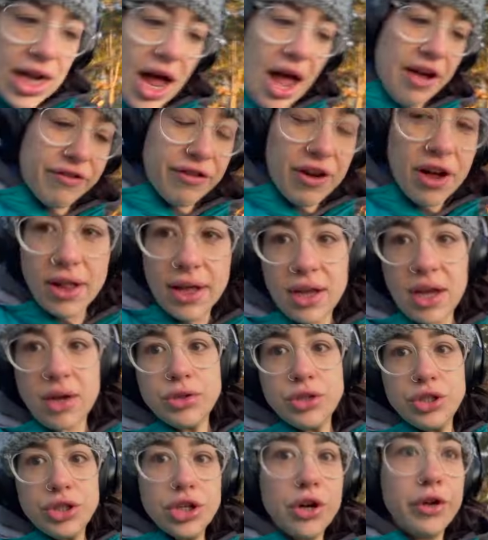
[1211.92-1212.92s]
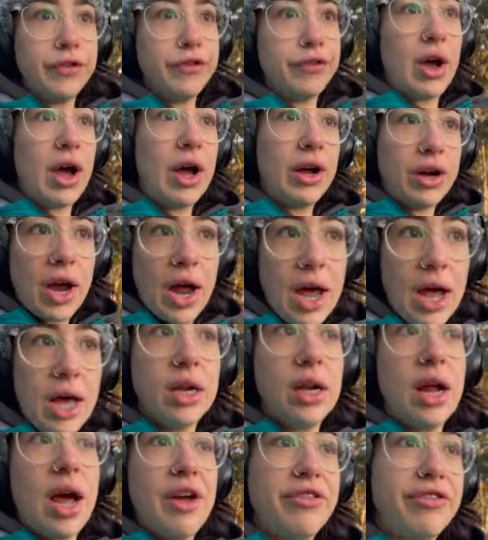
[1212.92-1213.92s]
I felt like I was so far out.
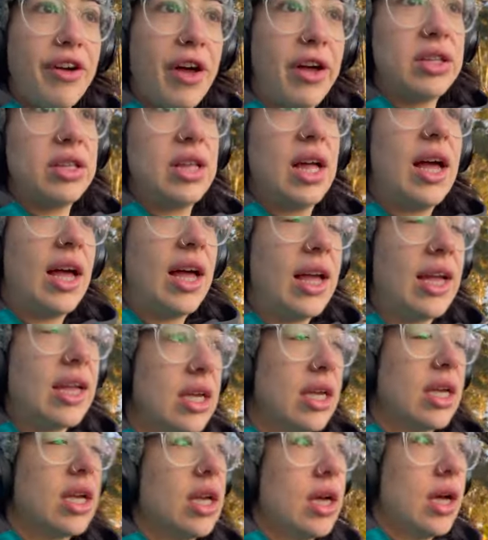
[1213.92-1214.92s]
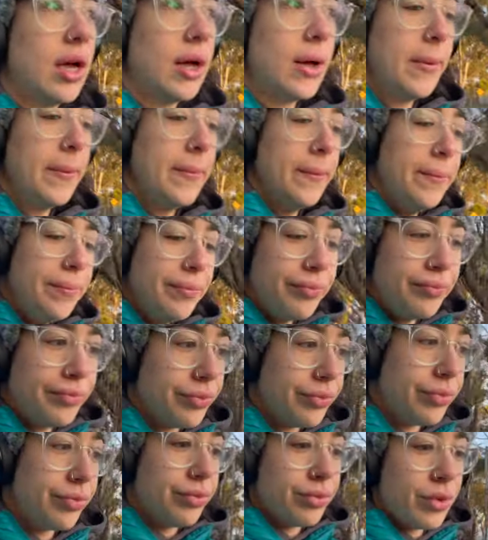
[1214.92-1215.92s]
I felt
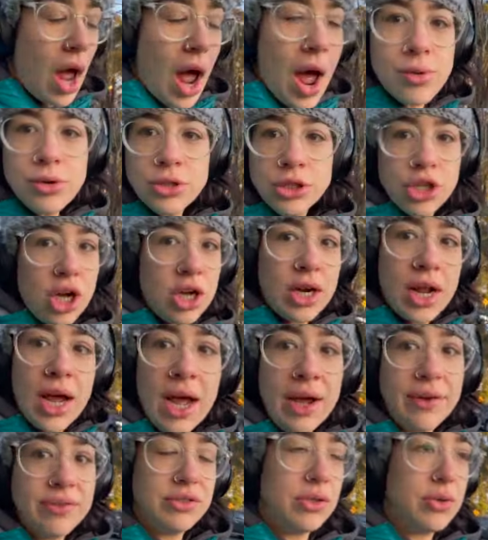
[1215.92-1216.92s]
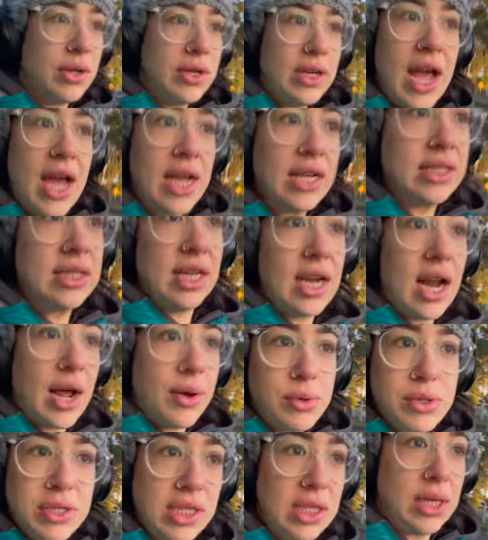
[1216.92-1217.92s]
like I was gonna have to announce that I
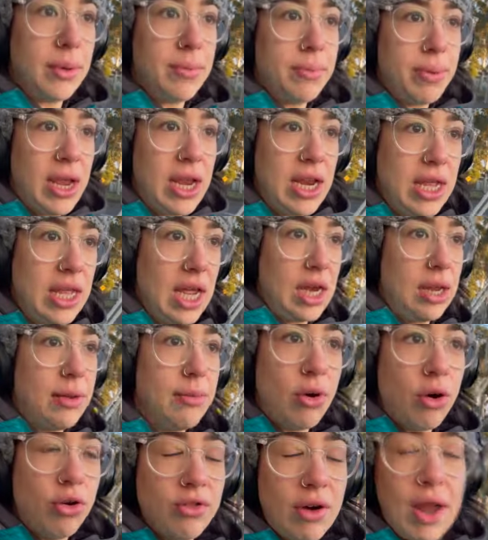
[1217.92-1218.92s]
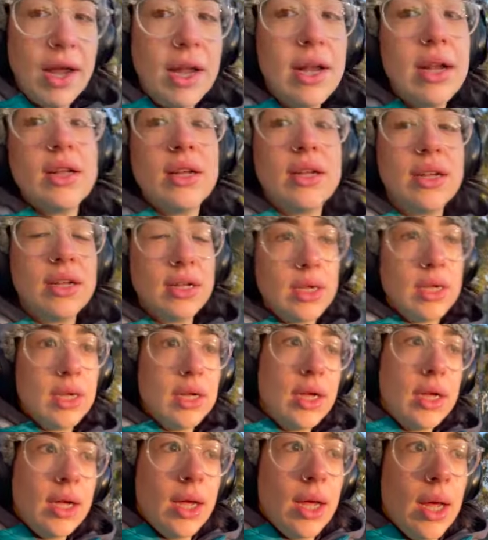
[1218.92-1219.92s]
wasn't competing anymore, right?
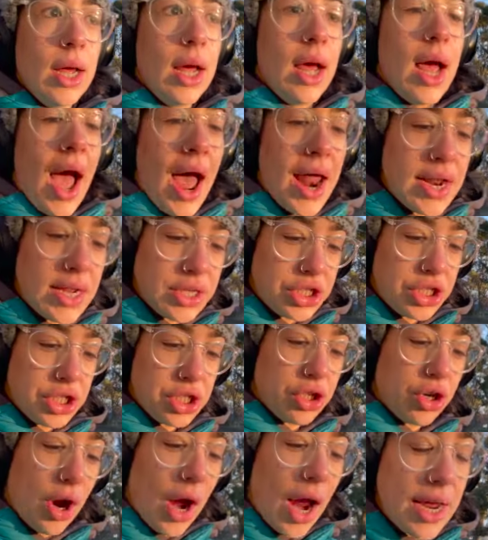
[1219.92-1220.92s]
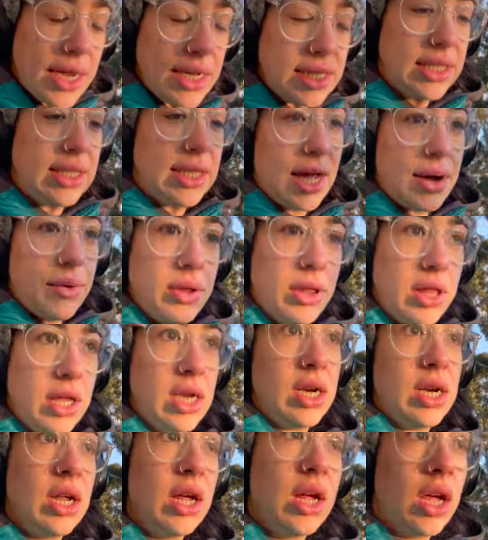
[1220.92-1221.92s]
And it's just crazy that
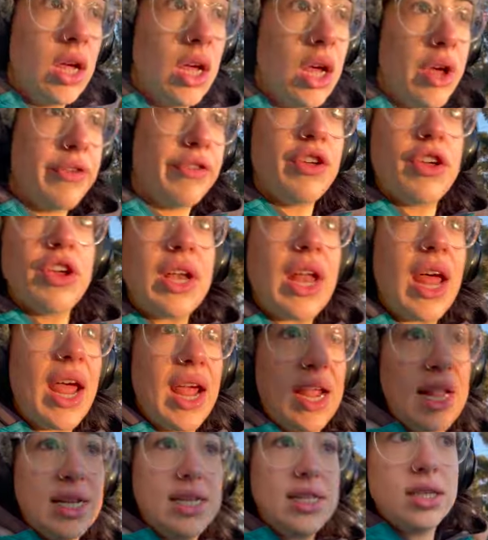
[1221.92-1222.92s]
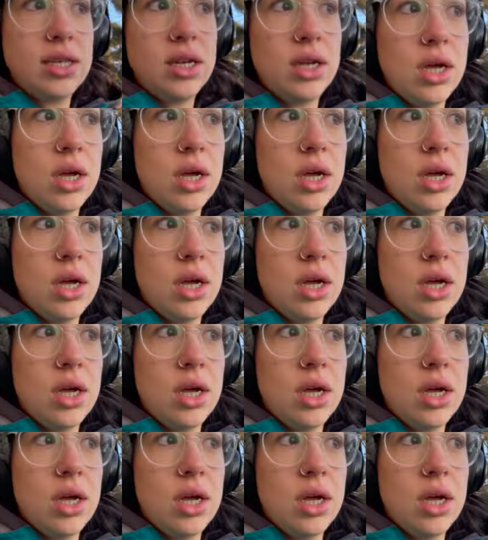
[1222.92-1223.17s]
within a few days,